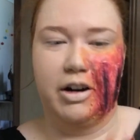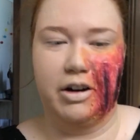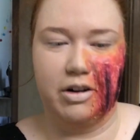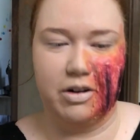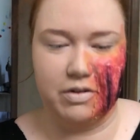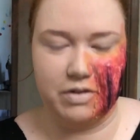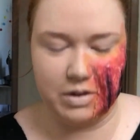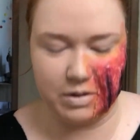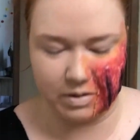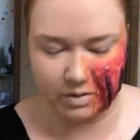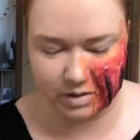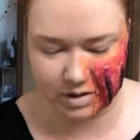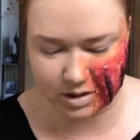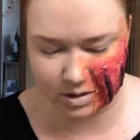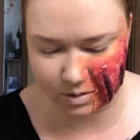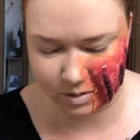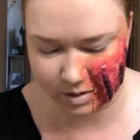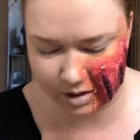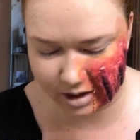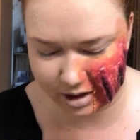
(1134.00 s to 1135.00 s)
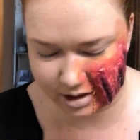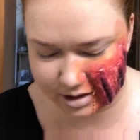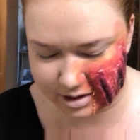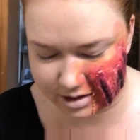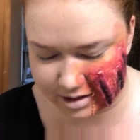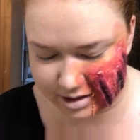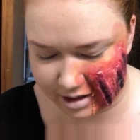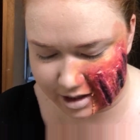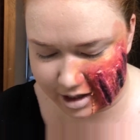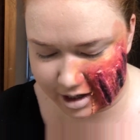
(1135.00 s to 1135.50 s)
don't know if you even saw that.
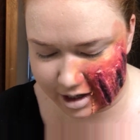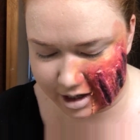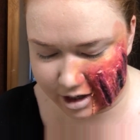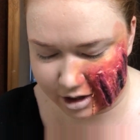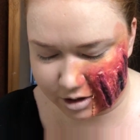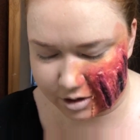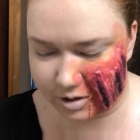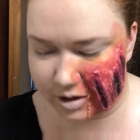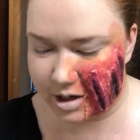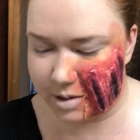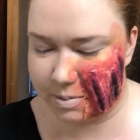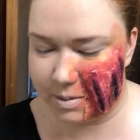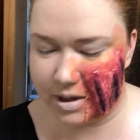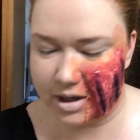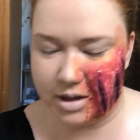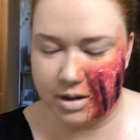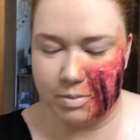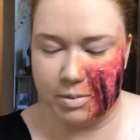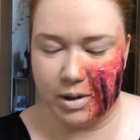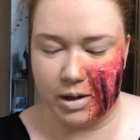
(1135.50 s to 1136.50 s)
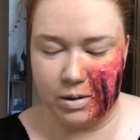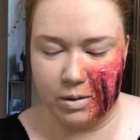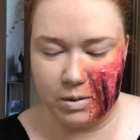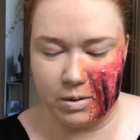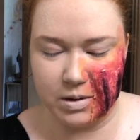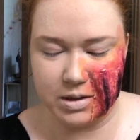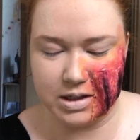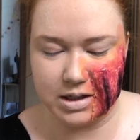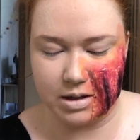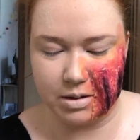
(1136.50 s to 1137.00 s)
It's creepy, but
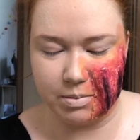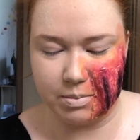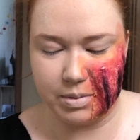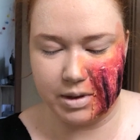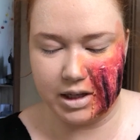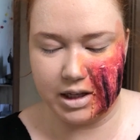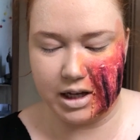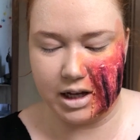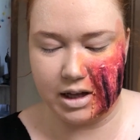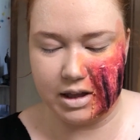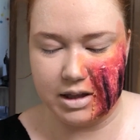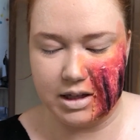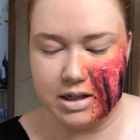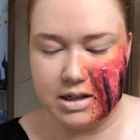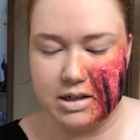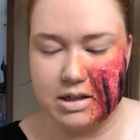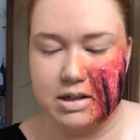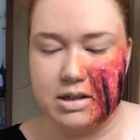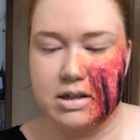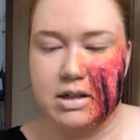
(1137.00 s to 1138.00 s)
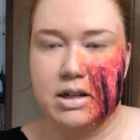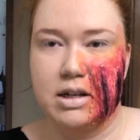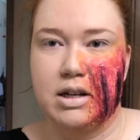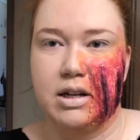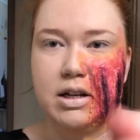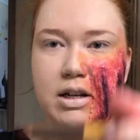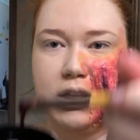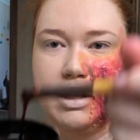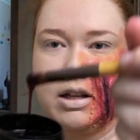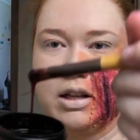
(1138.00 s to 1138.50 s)
awesome. But yeah, this,
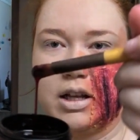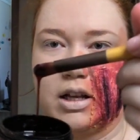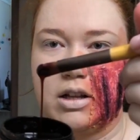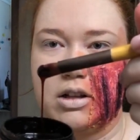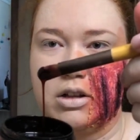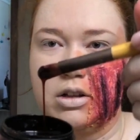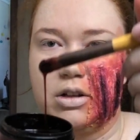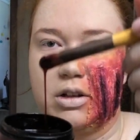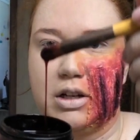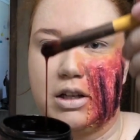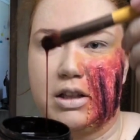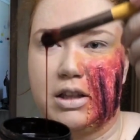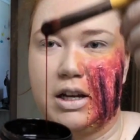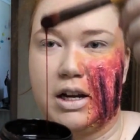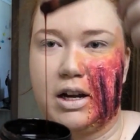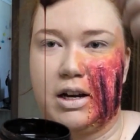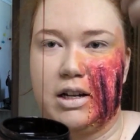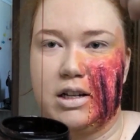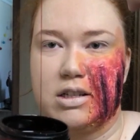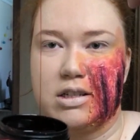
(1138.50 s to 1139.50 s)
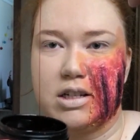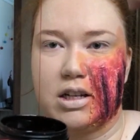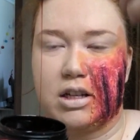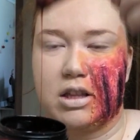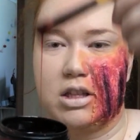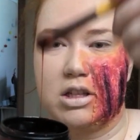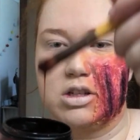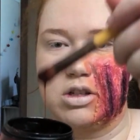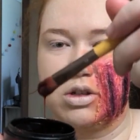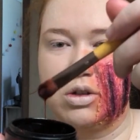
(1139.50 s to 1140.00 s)
like, look at that. It's
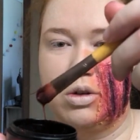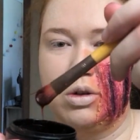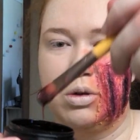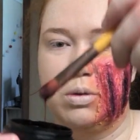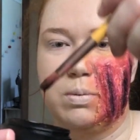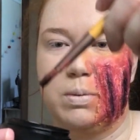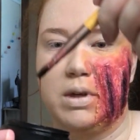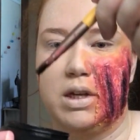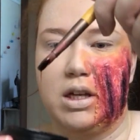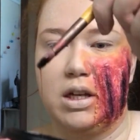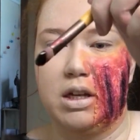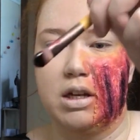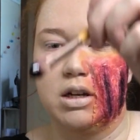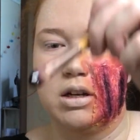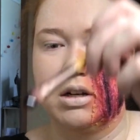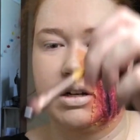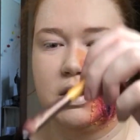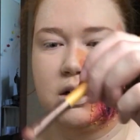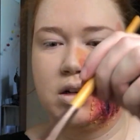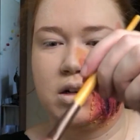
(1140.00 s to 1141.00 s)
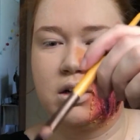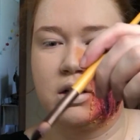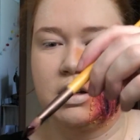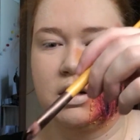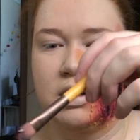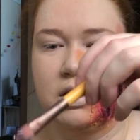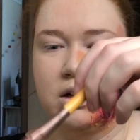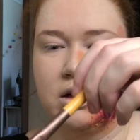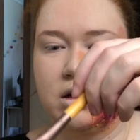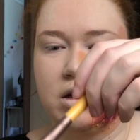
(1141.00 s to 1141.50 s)
like this goopy
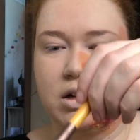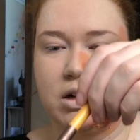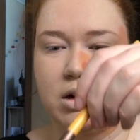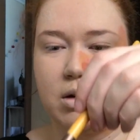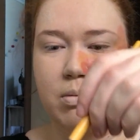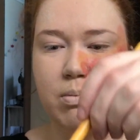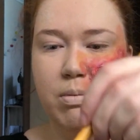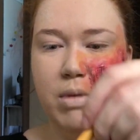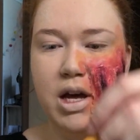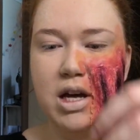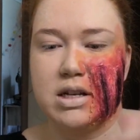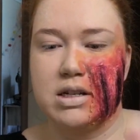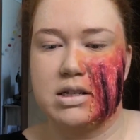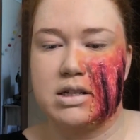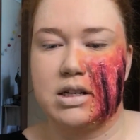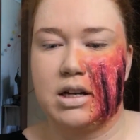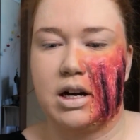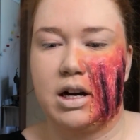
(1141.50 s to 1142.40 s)
mess